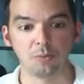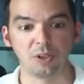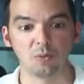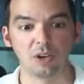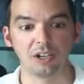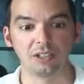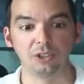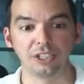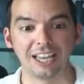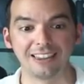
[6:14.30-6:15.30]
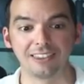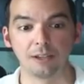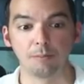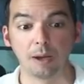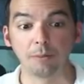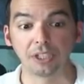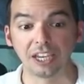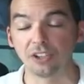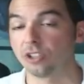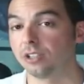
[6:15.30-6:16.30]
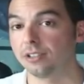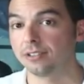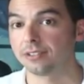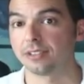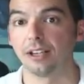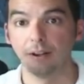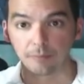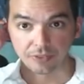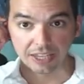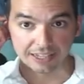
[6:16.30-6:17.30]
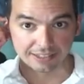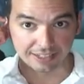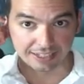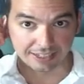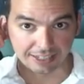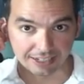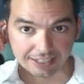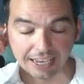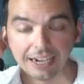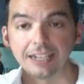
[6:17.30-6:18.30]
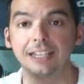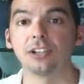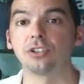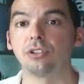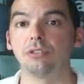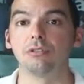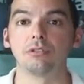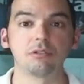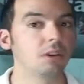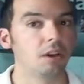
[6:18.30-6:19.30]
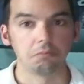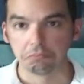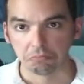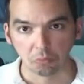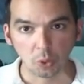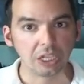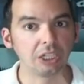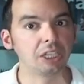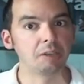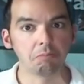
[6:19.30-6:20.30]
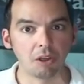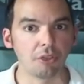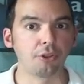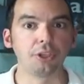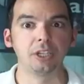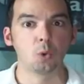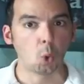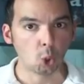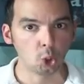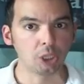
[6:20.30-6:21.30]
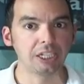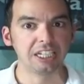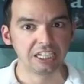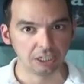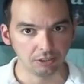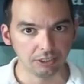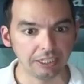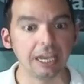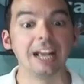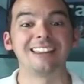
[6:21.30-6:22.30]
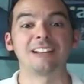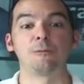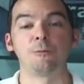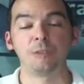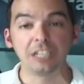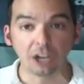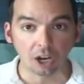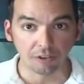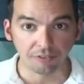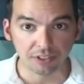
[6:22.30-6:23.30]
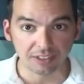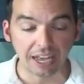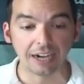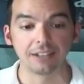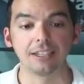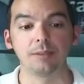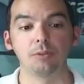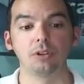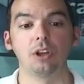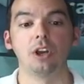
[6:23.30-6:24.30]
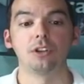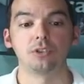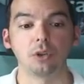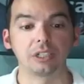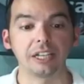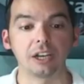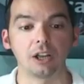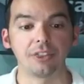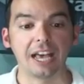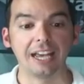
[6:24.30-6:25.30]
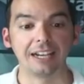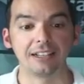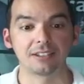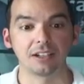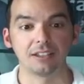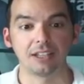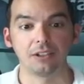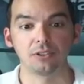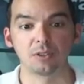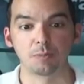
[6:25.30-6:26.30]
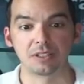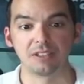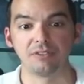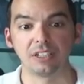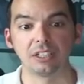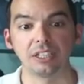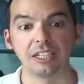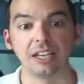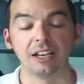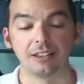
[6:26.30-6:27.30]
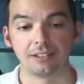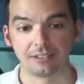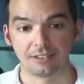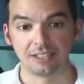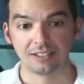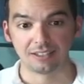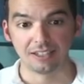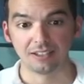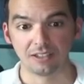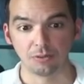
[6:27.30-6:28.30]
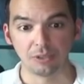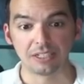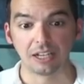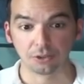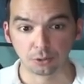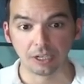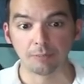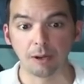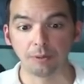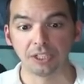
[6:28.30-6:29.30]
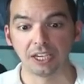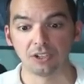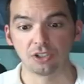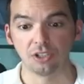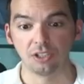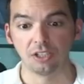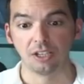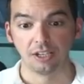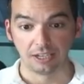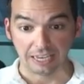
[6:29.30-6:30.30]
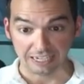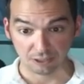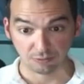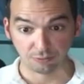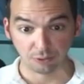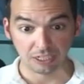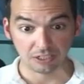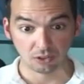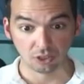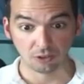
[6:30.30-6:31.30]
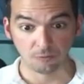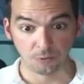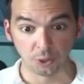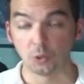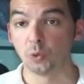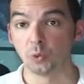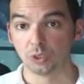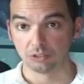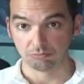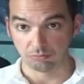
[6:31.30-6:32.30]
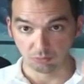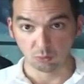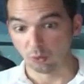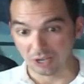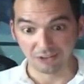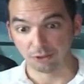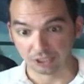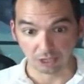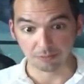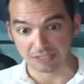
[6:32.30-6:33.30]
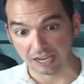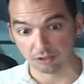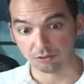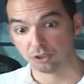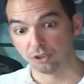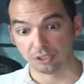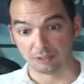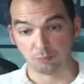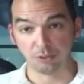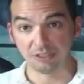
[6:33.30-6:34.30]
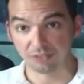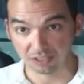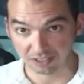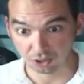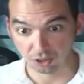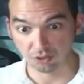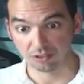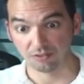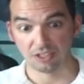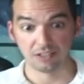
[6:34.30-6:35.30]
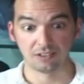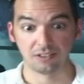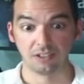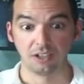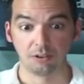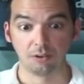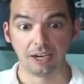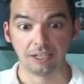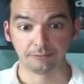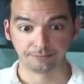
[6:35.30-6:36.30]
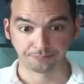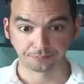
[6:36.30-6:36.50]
you might want to look at the publications that Statistics Canada issues weekly, monthly, quarterly, yearly that feed off this data table. So click on that and it's going to tell you specifically this is the retail trade publication and it's free, so you can view whenever it comes out. You can look at previous issues of this, right?